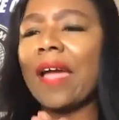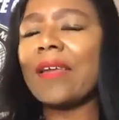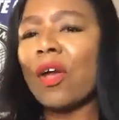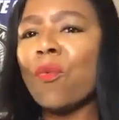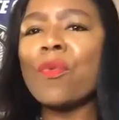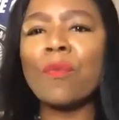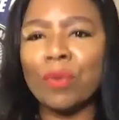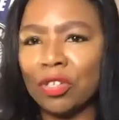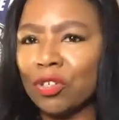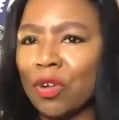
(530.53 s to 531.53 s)
I know
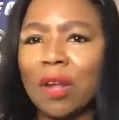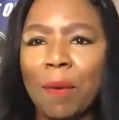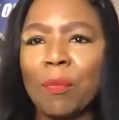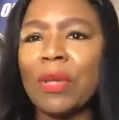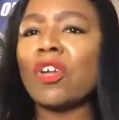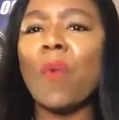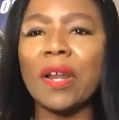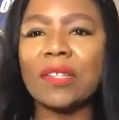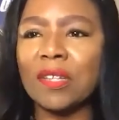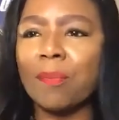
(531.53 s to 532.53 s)
what you're talking about. We don't
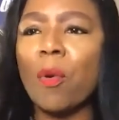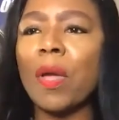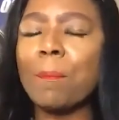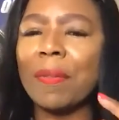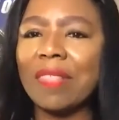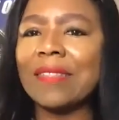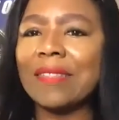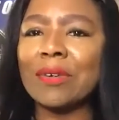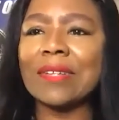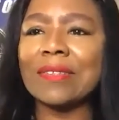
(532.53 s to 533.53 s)
want to disappoint, but
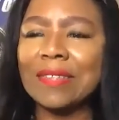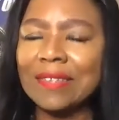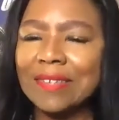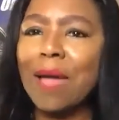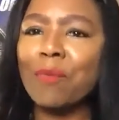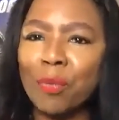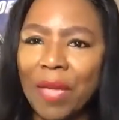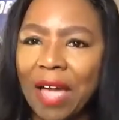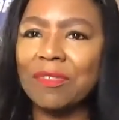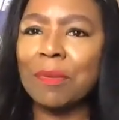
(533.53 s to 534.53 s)
then there's a time where
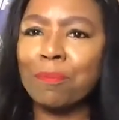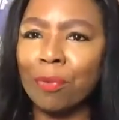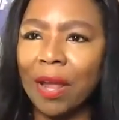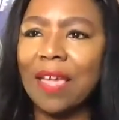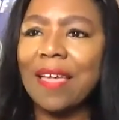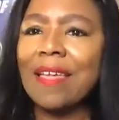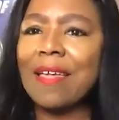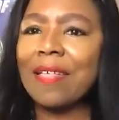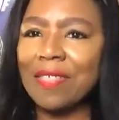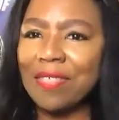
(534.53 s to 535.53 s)
we have to break
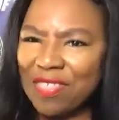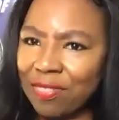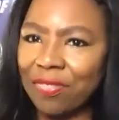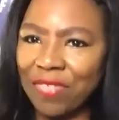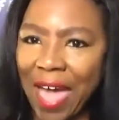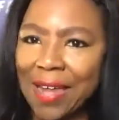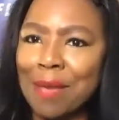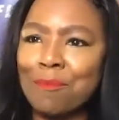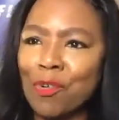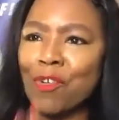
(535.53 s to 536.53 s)
that
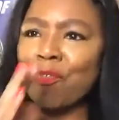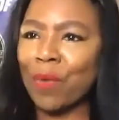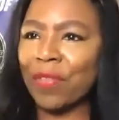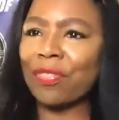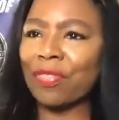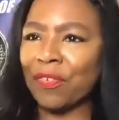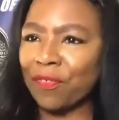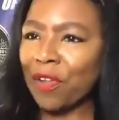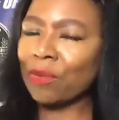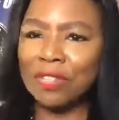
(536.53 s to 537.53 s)
and move with the
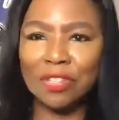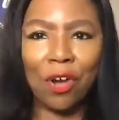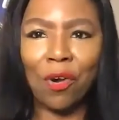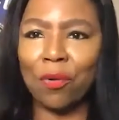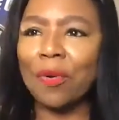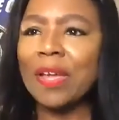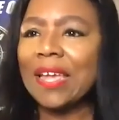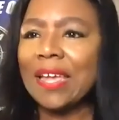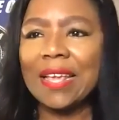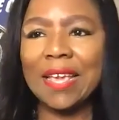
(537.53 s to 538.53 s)
flow. So
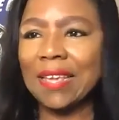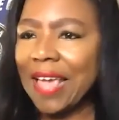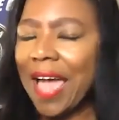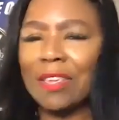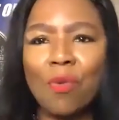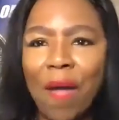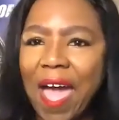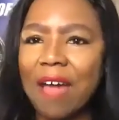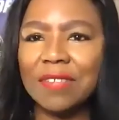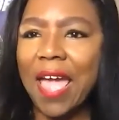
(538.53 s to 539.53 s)
yeah, you
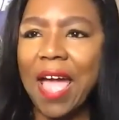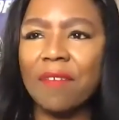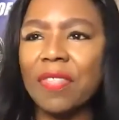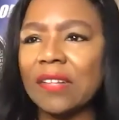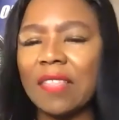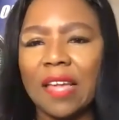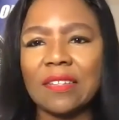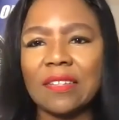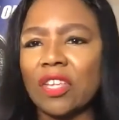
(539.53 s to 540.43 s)
have to have that, that